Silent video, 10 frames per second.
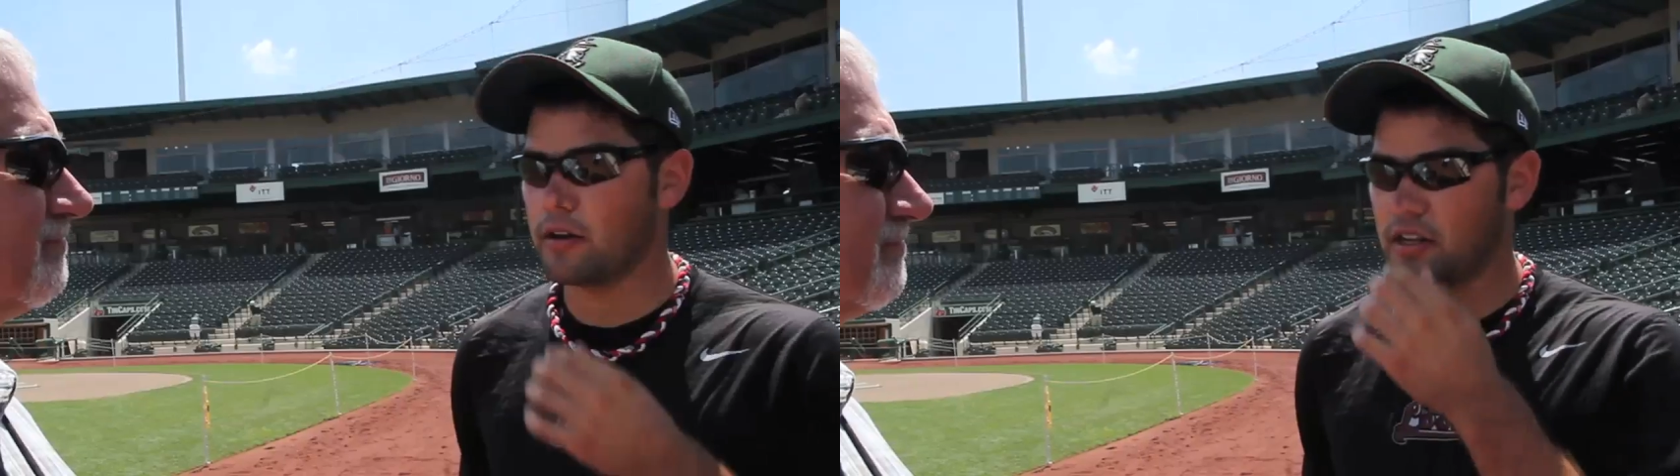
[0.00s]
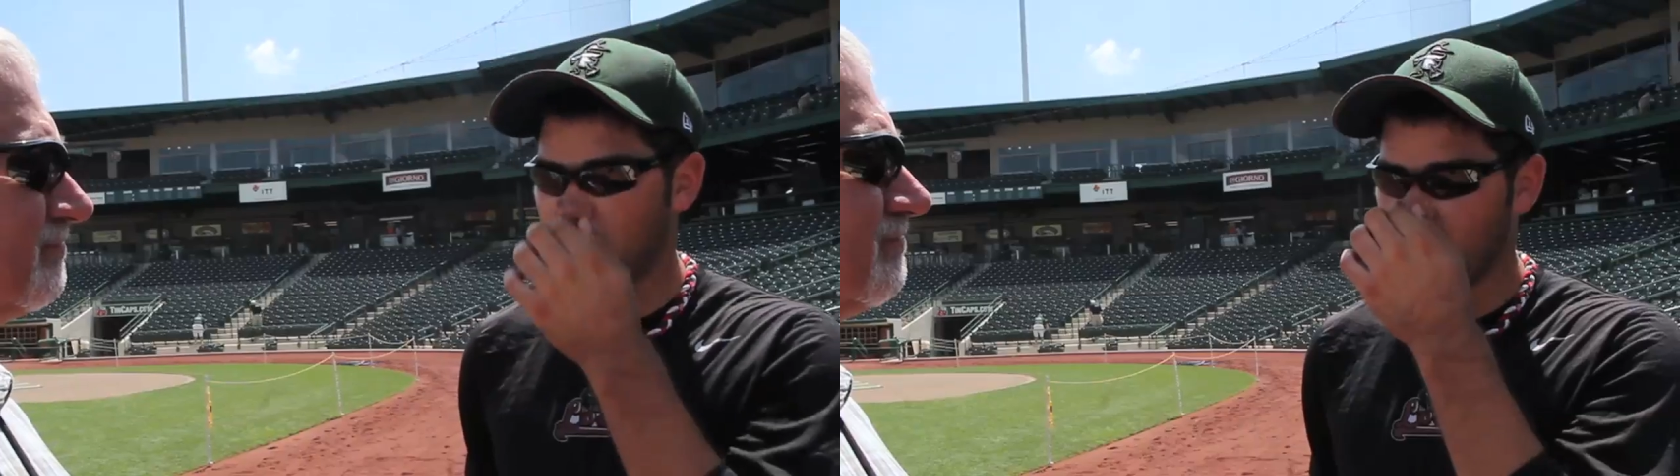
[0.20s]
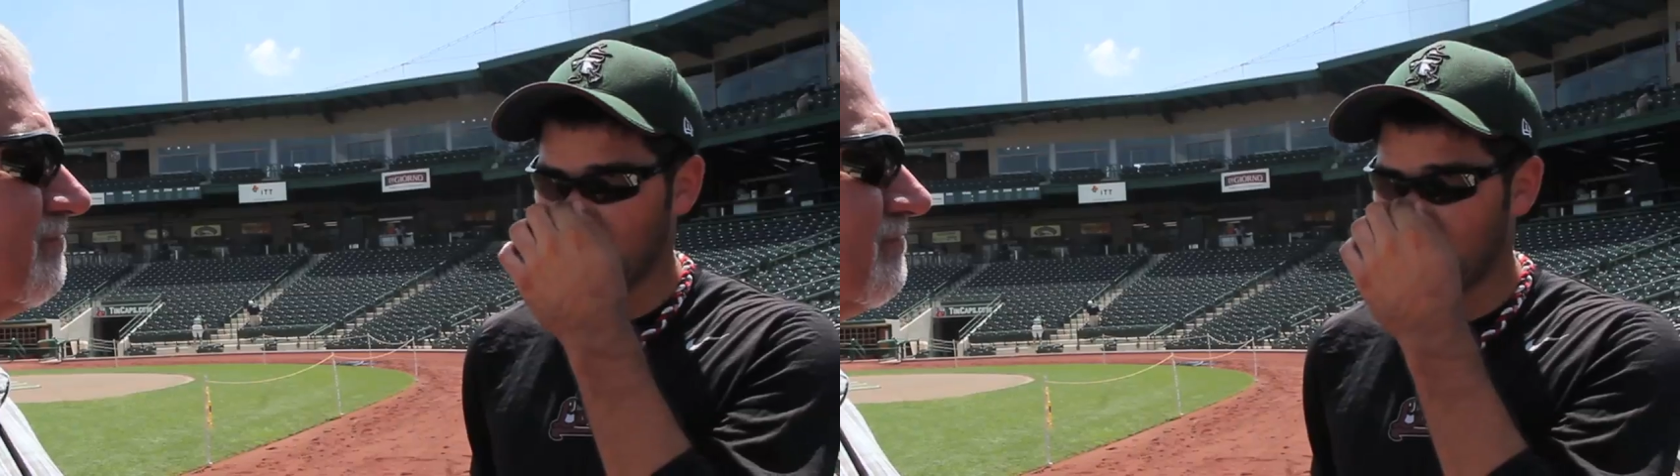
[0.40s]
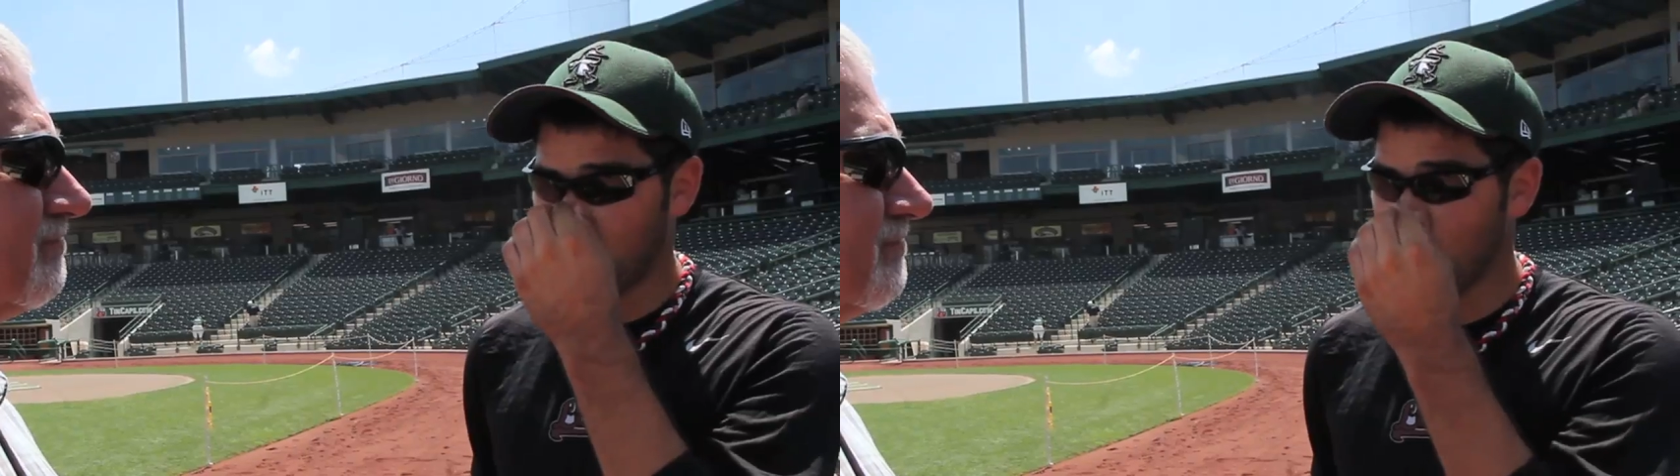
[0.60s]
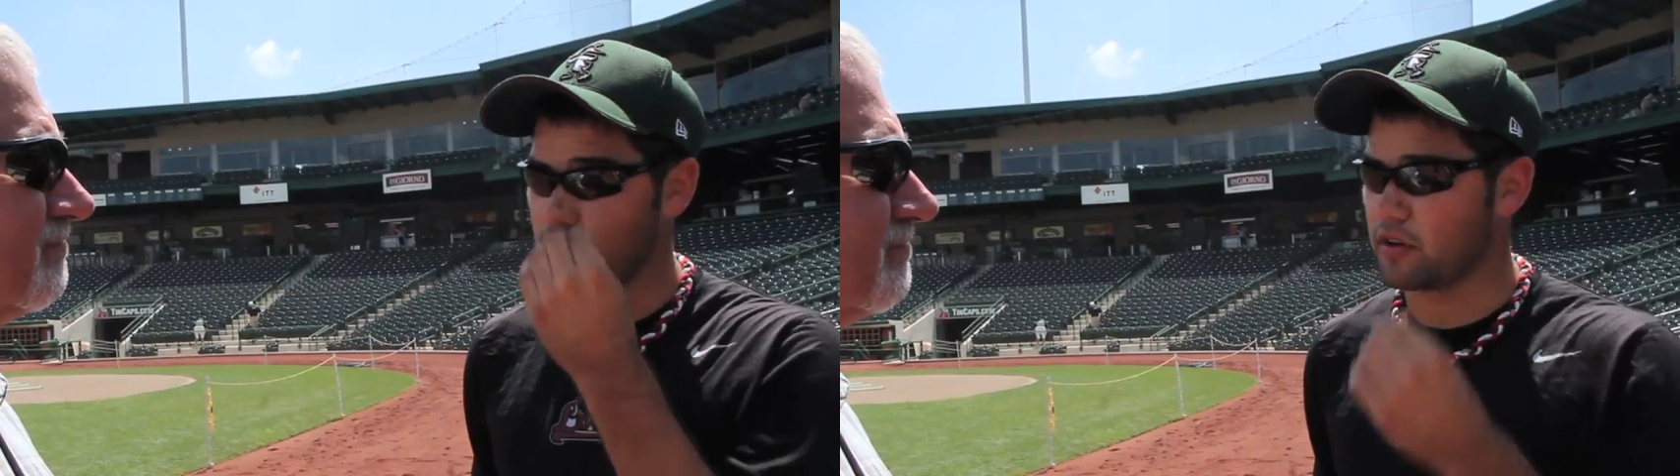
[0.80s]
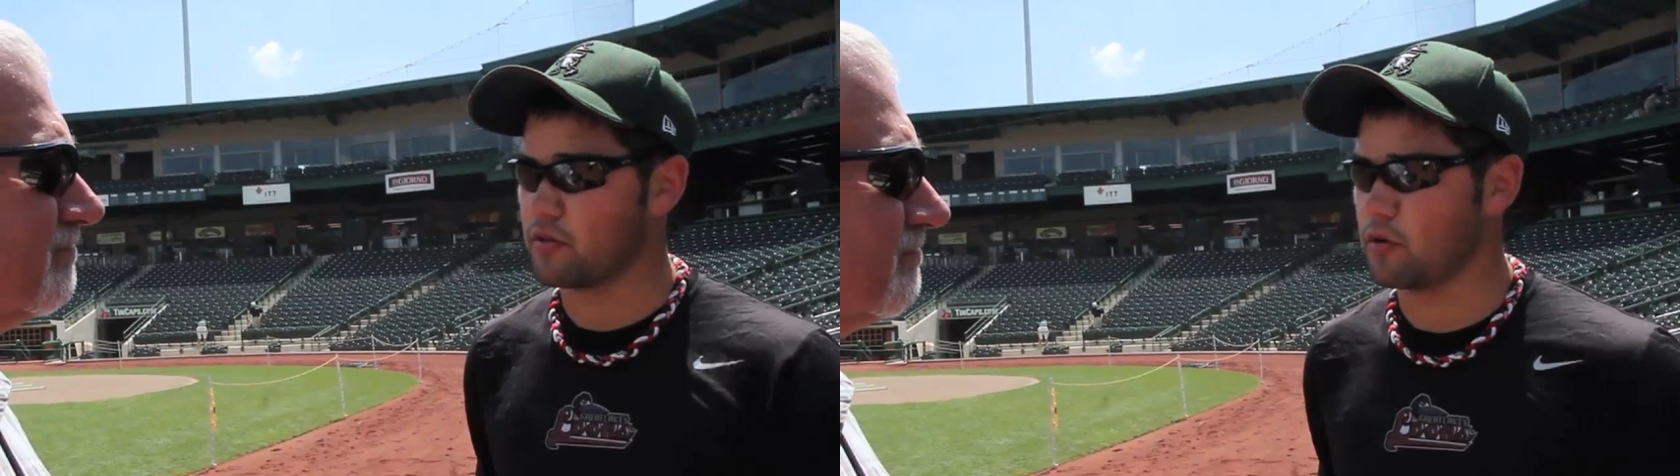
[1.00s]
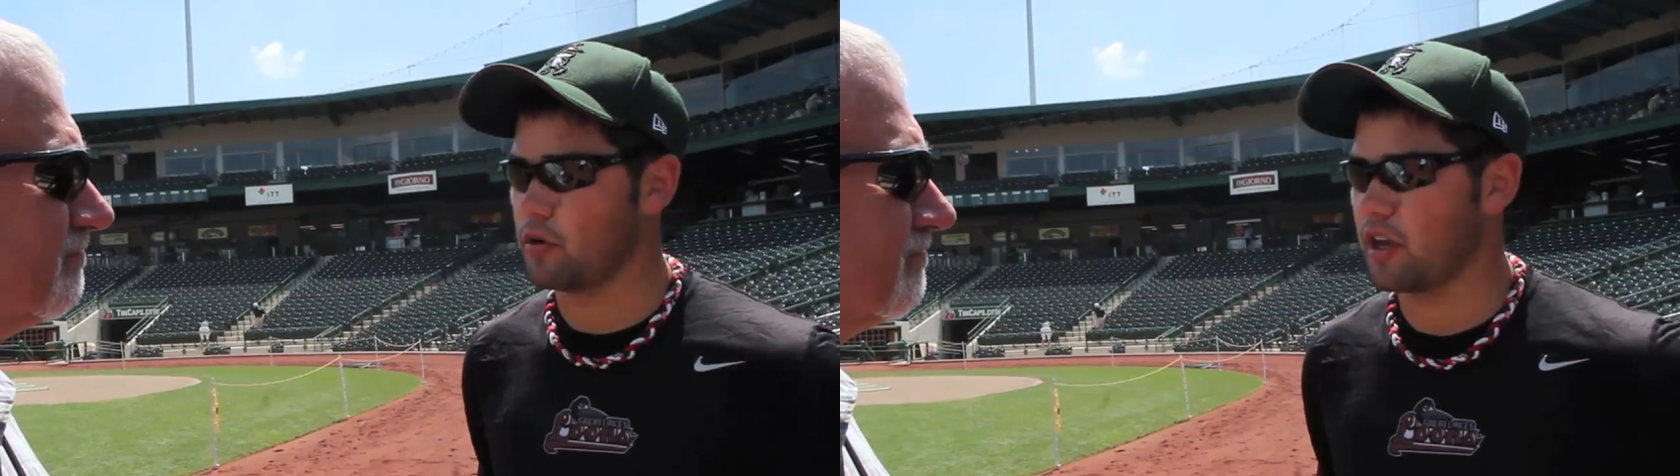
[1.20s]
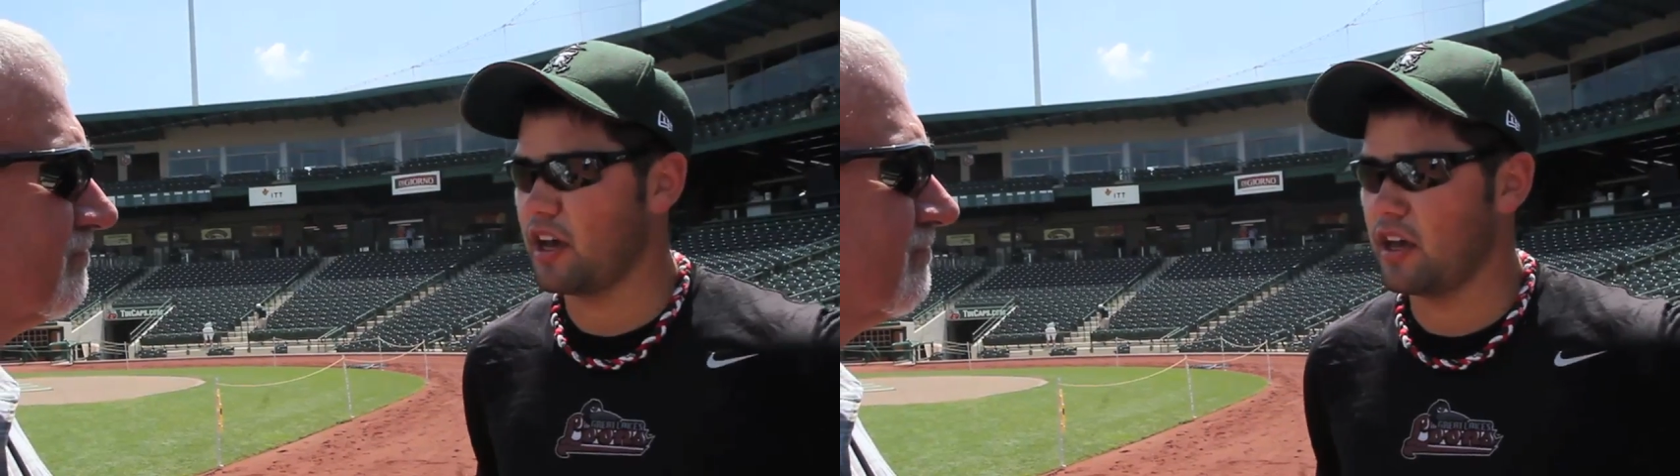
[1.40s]
consider myself more of a
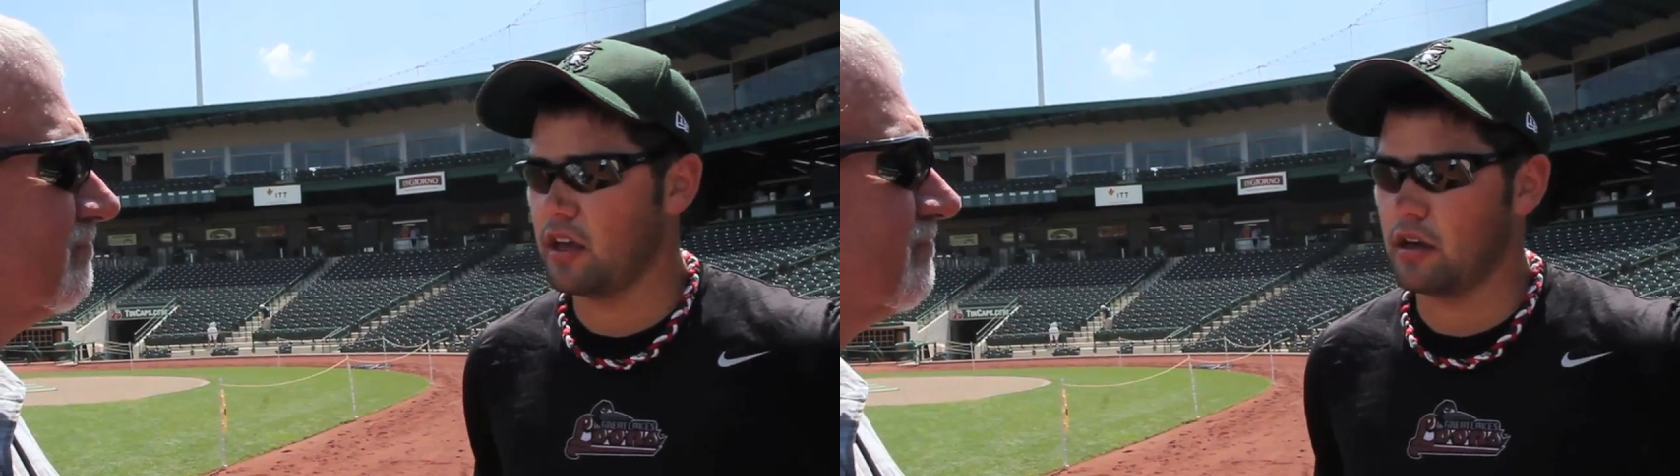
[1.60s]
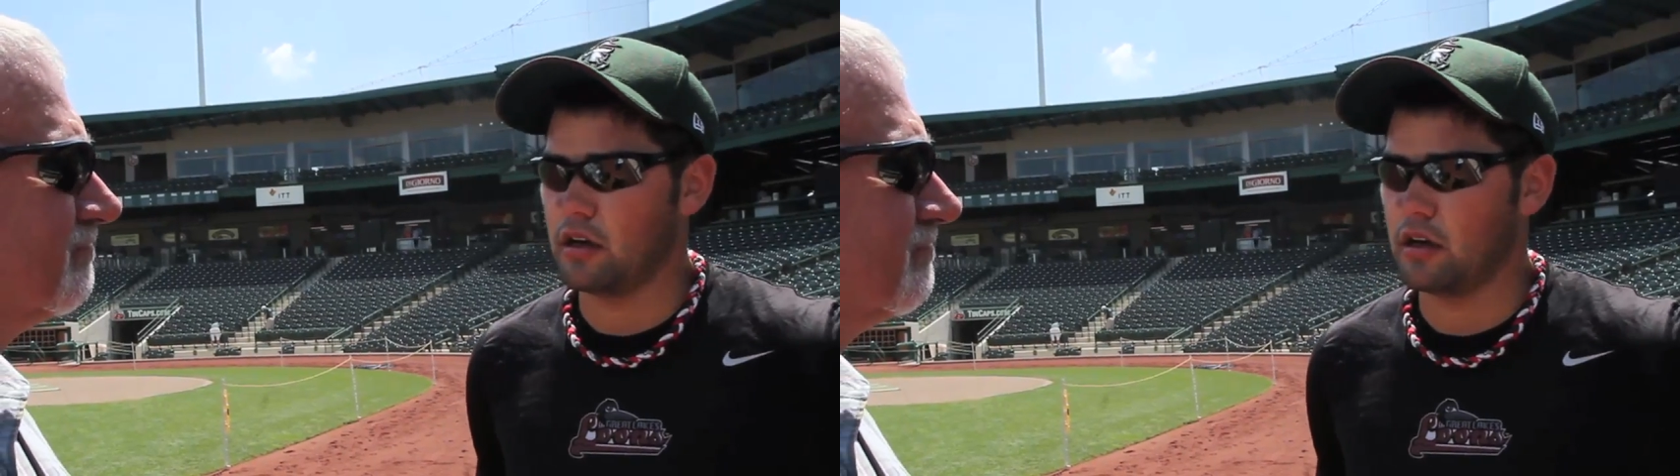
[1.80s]
control guy.